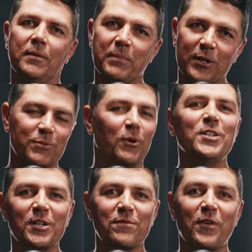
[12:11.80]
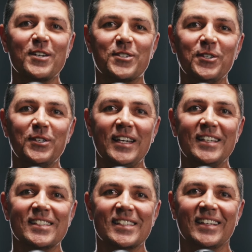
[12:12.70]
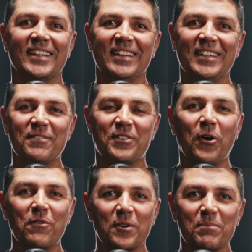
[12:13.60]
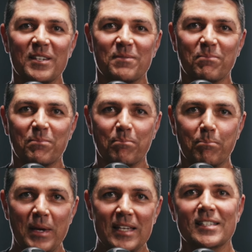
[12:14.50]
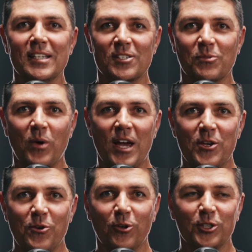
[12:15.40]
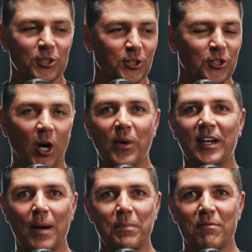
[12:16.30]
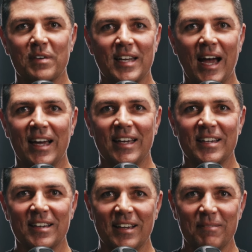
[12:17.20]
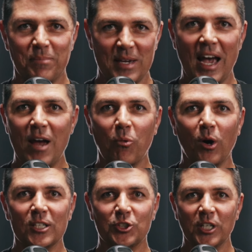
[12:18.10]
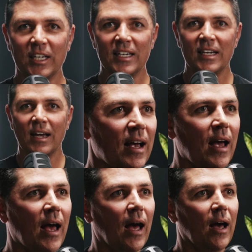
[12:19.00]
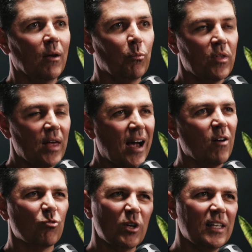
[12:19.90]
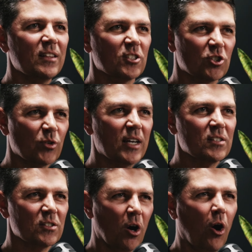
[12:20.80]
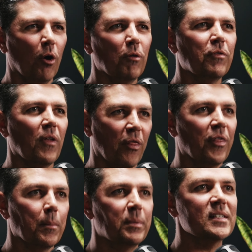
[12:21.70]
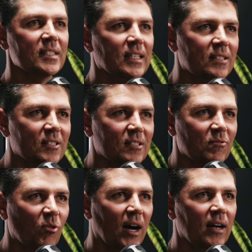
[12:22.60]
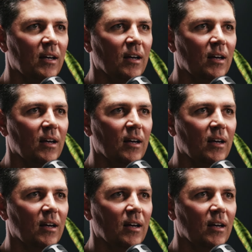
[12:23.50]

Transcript: because what you're going to find too is you've gone from this business where you're just showing up every day, PAYG, without really the stresses of the business, right?